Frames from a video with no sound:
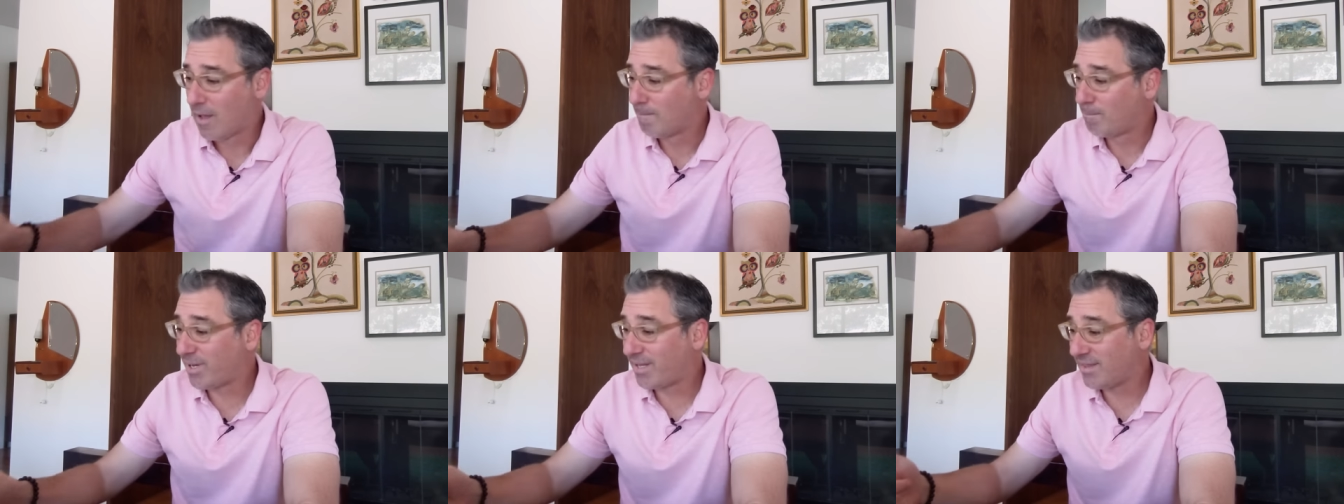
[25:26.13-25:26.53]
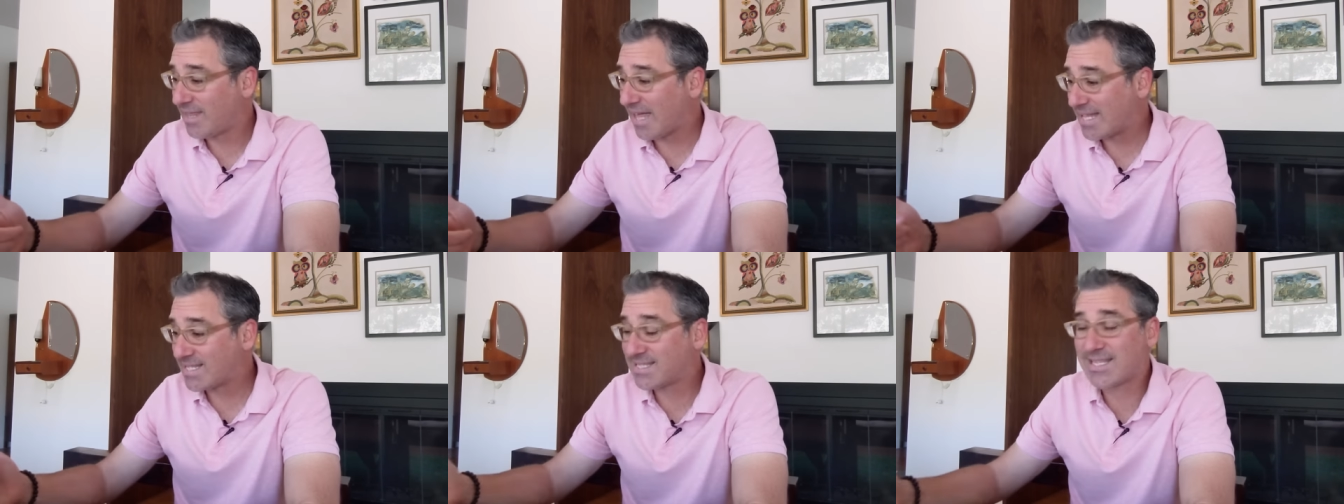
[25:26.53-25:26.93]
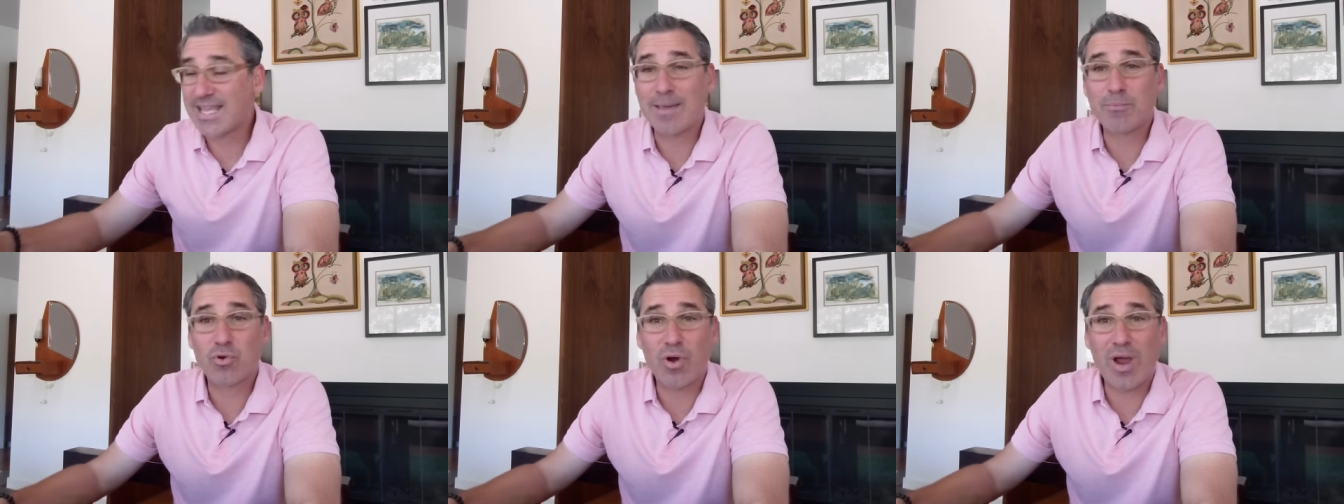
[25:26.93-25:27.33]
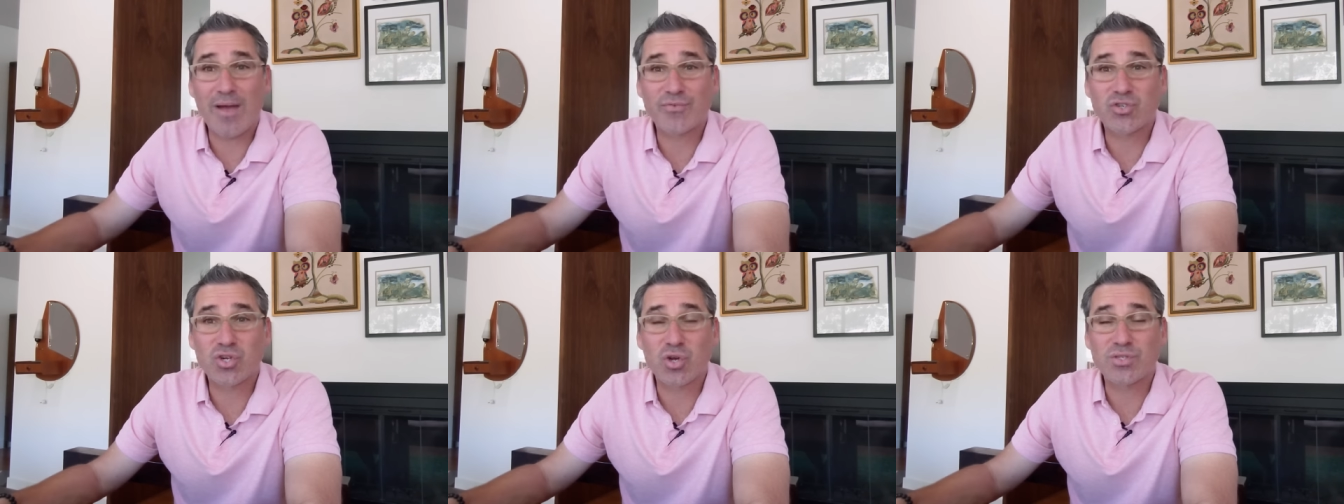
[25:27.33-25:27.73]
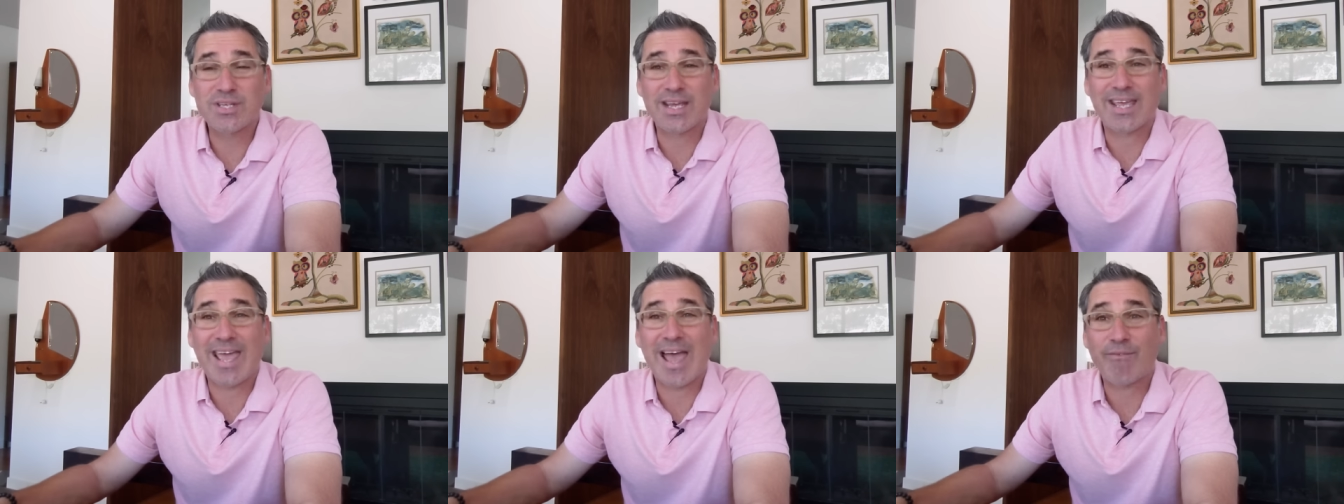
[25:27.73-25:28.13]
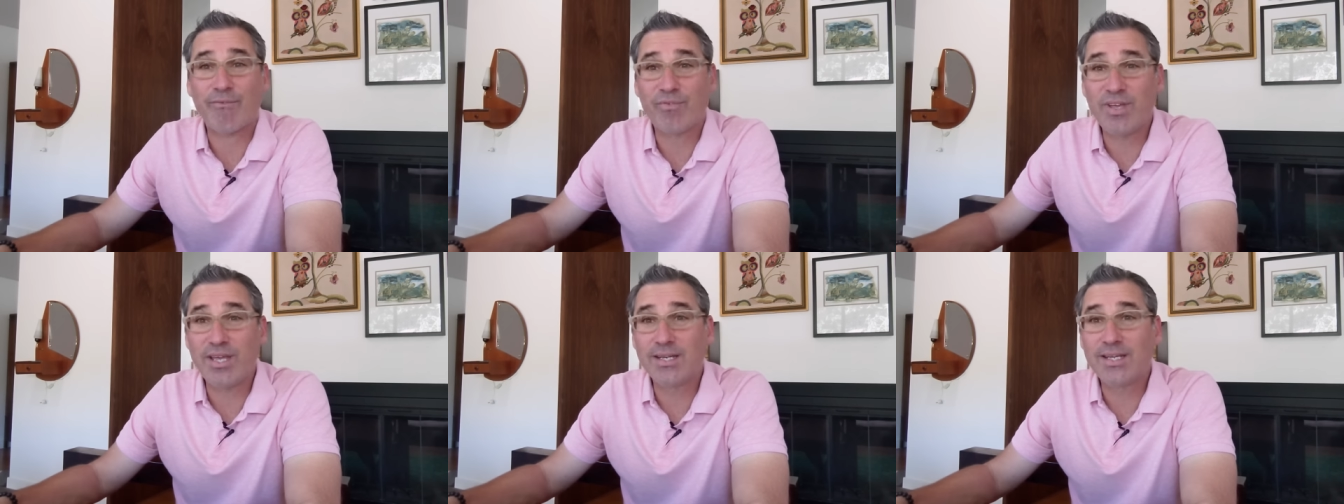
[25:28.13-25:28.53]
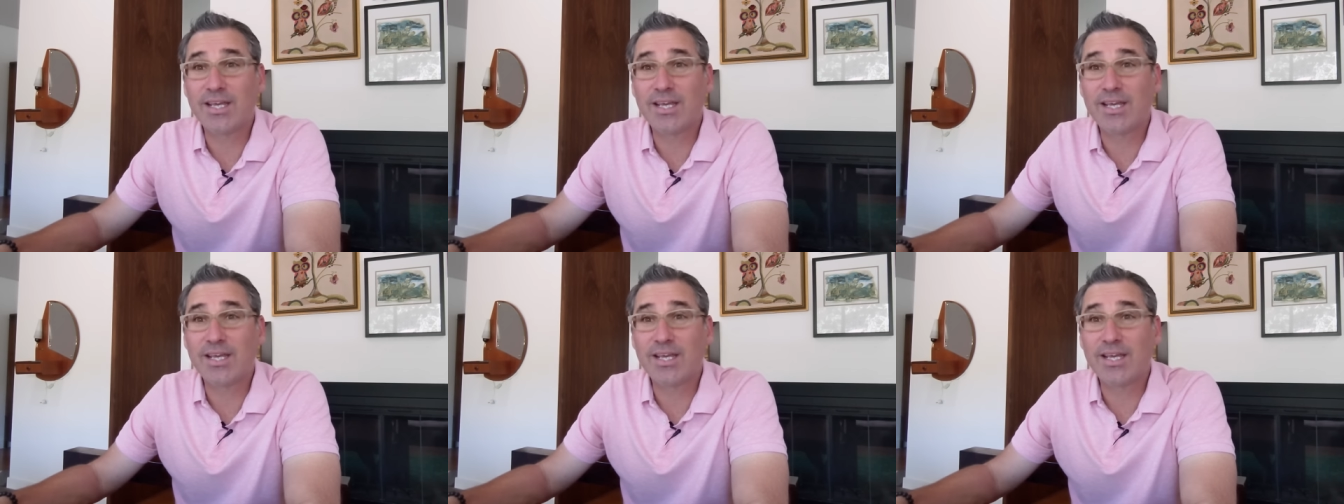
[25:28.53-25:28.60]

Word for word: but that same graph shows that caffeine